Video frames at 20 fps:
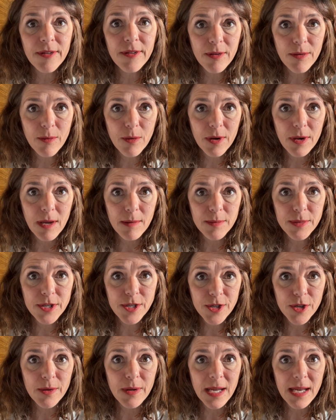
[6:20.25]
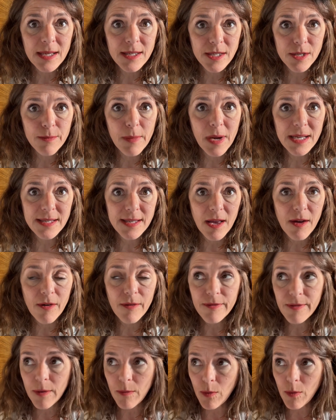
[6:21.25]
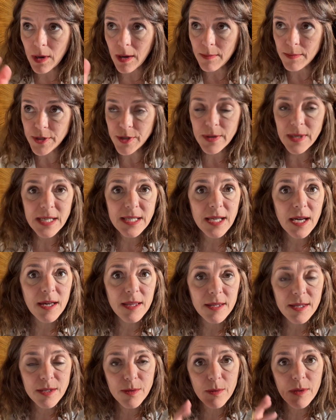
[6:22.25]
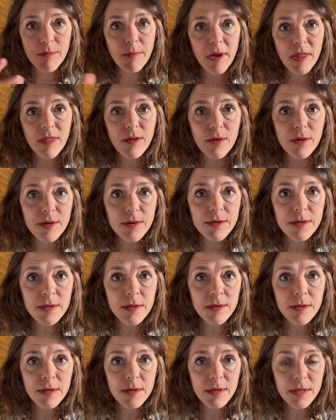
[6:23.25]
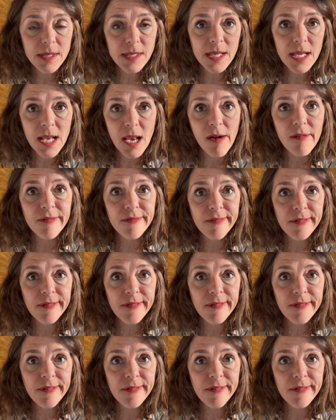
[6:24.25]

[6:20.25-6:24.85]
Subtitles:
what I'm doing to myself and what I'm doing to others with my thoughts? Is it love?